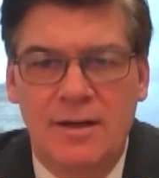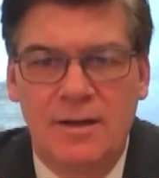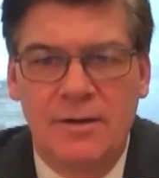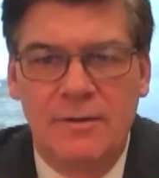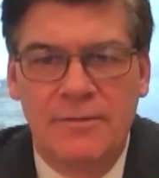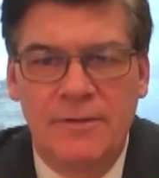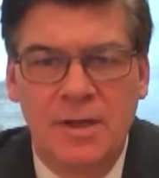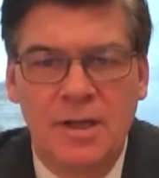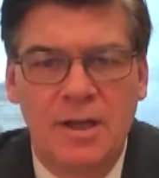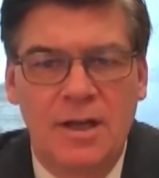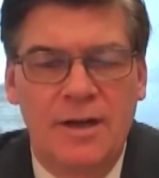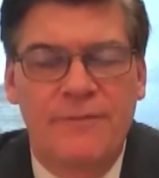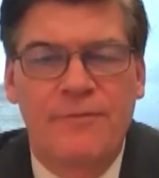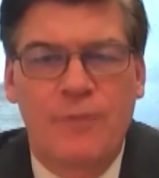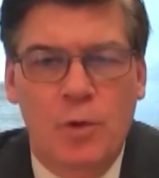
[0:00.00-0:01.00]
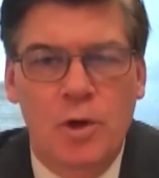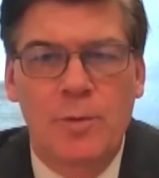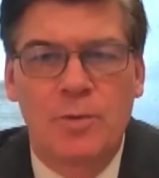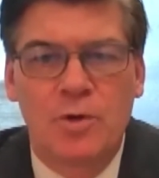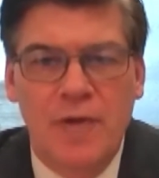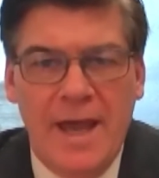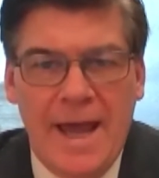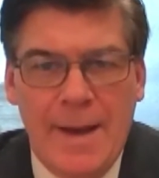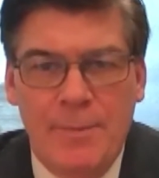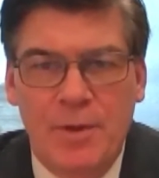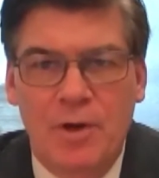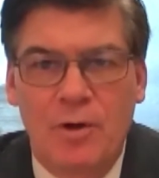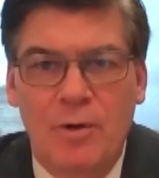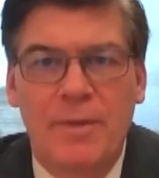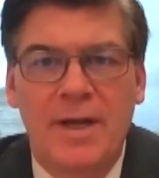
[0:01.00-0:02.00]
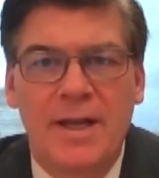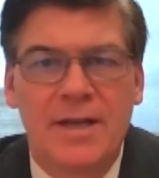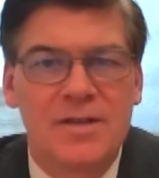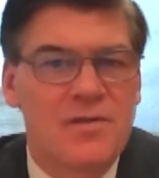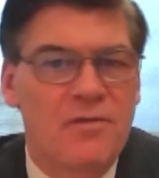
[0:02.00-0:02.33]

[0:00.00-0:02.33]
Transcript: of affordable capital but is